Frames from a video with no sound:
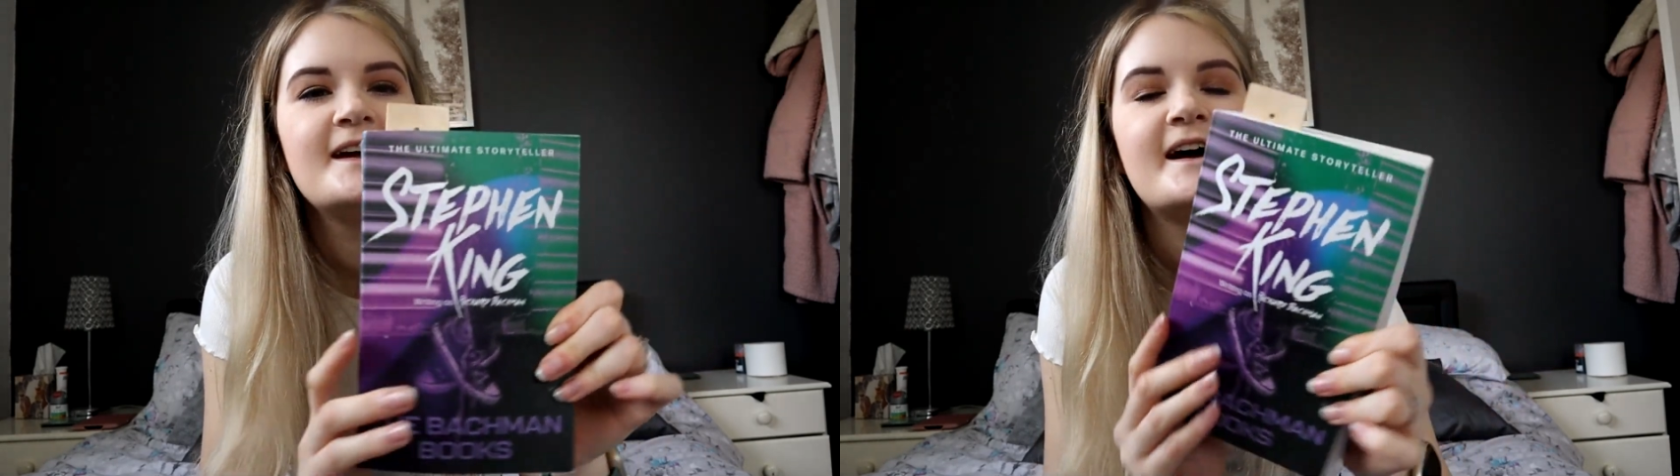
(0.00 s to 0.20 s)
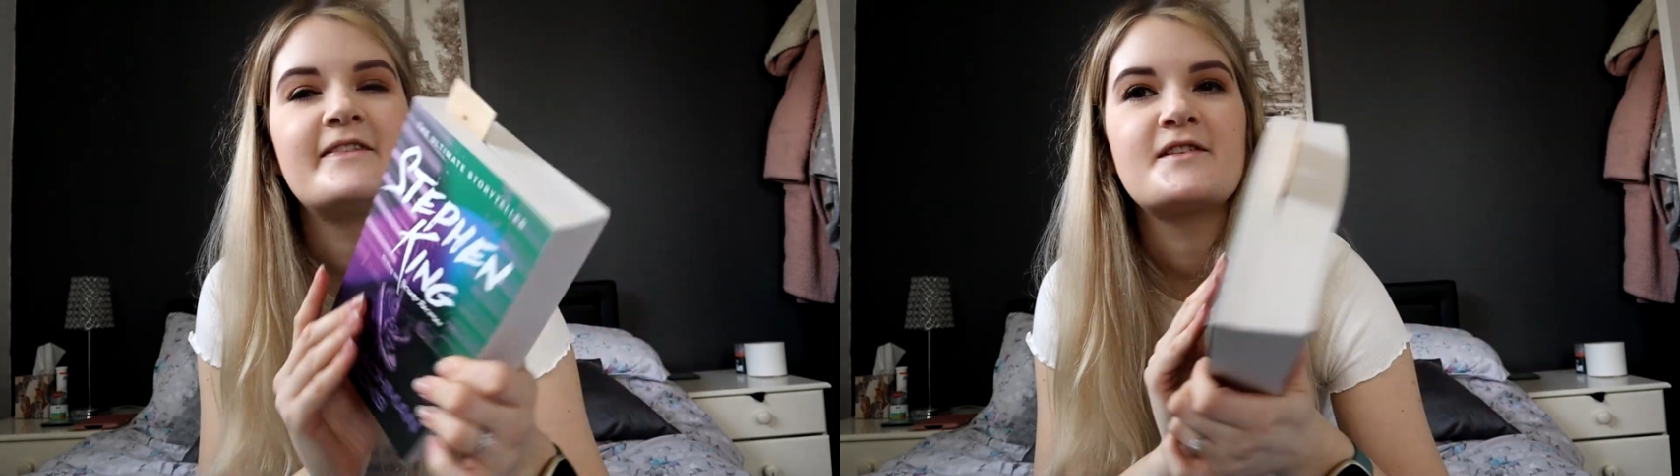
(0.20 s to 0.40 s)

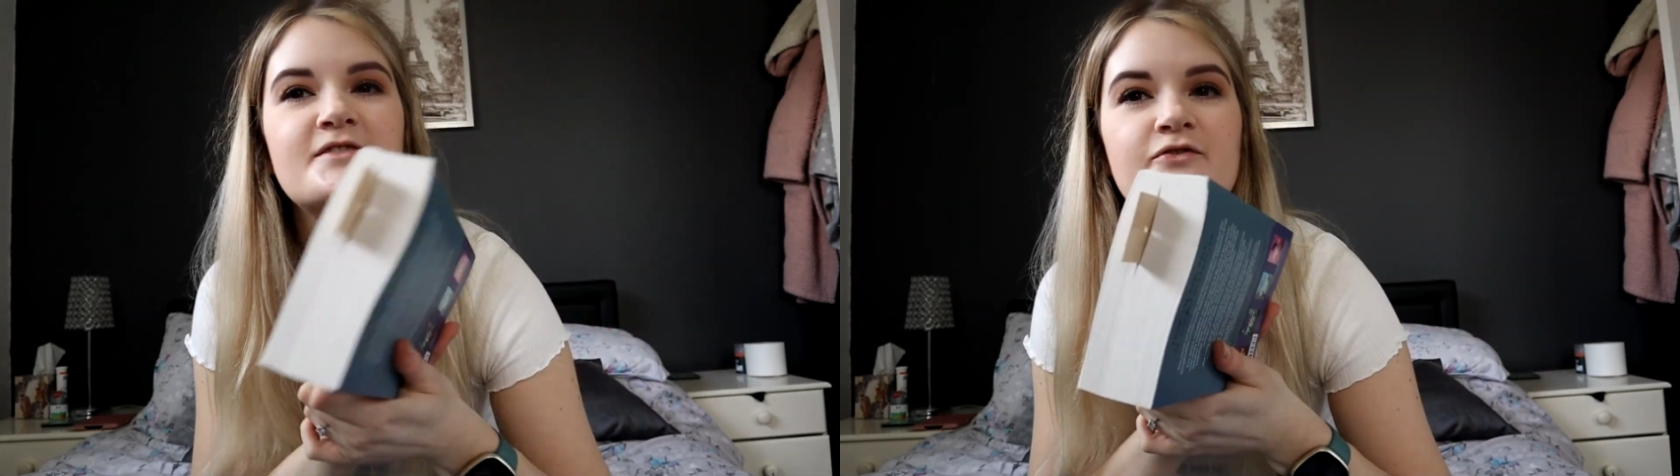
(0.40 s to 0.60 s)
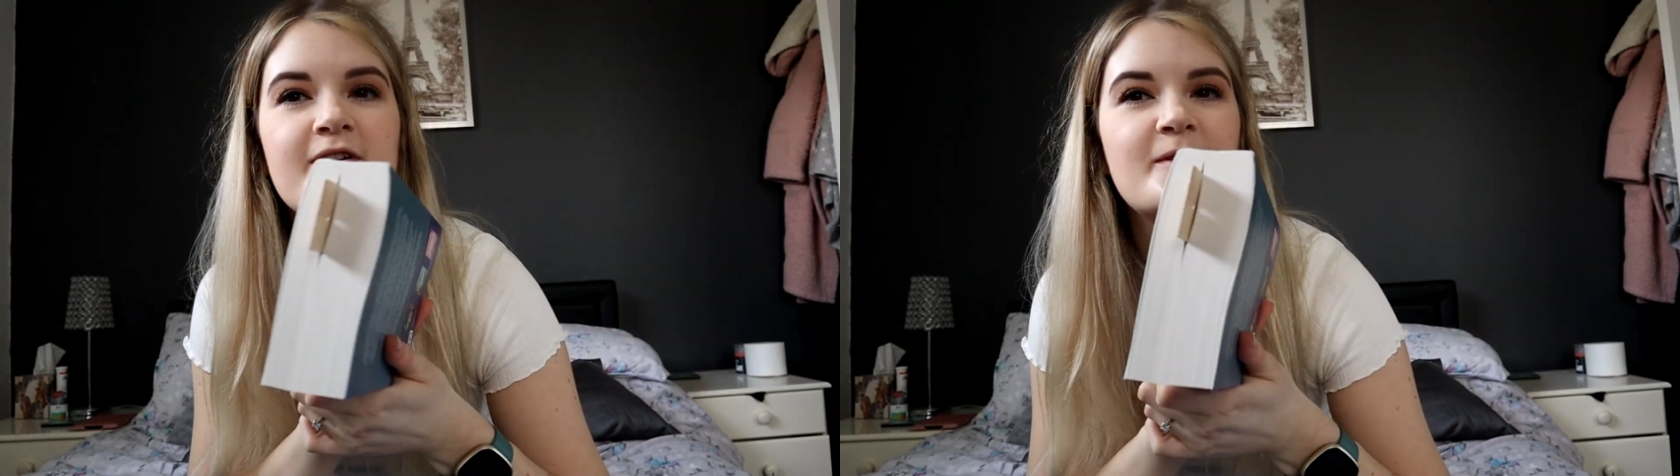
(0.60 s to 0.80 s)
And there's
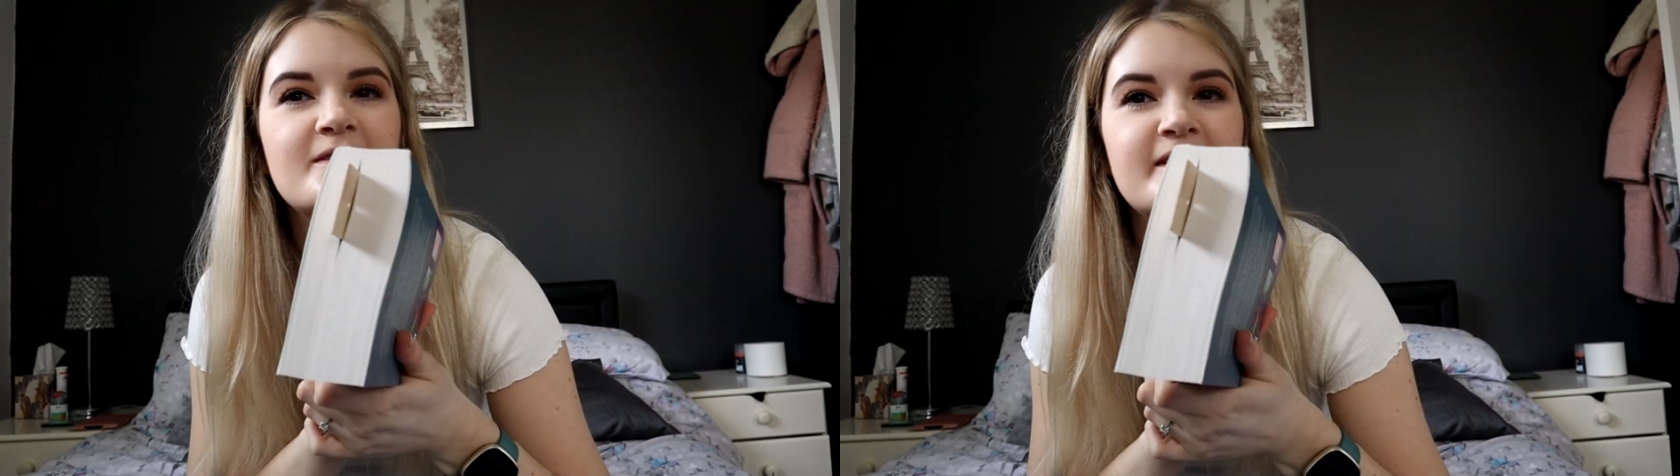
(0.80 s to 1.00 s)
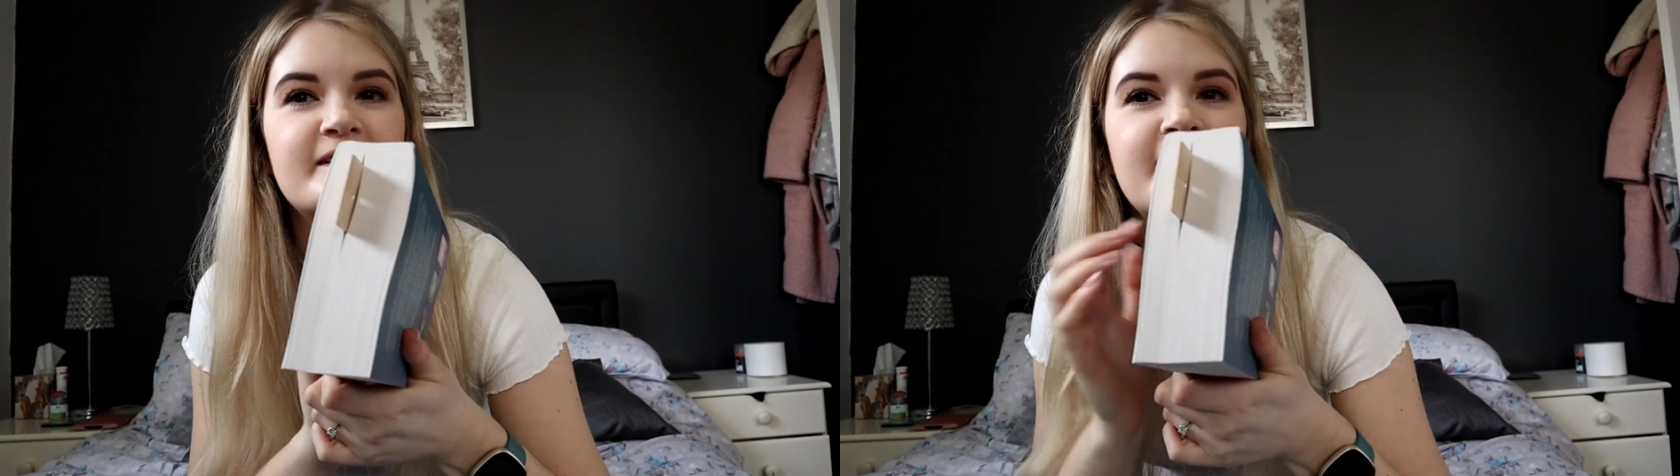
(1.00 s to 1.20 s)
3
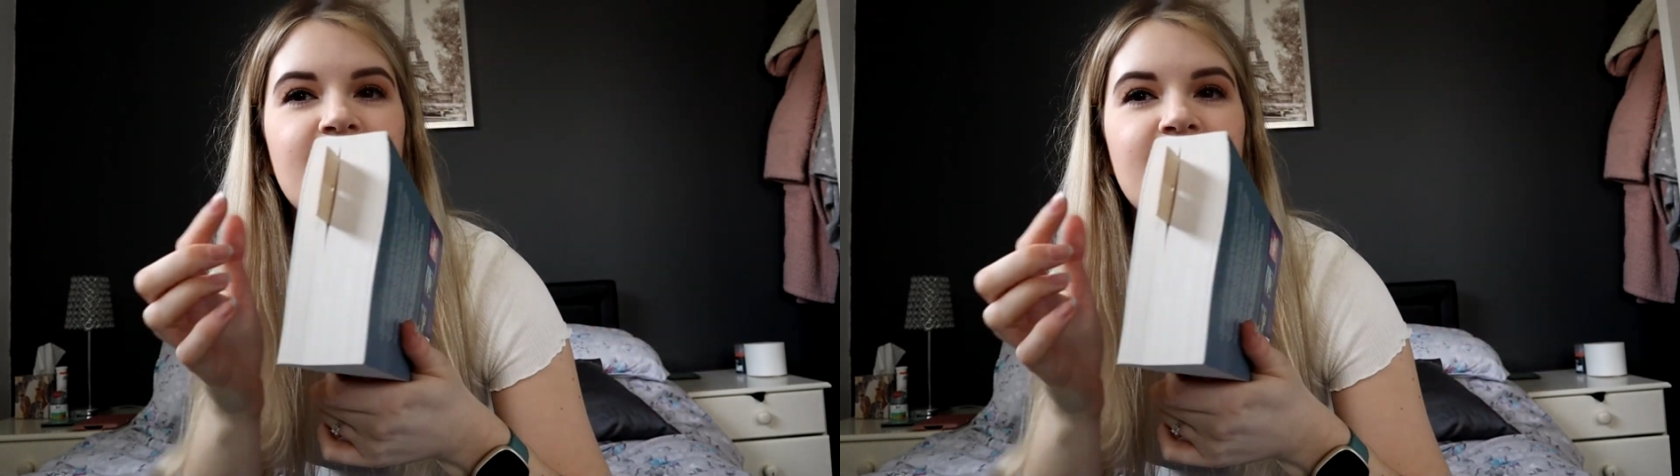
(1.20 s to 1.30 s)
books in here.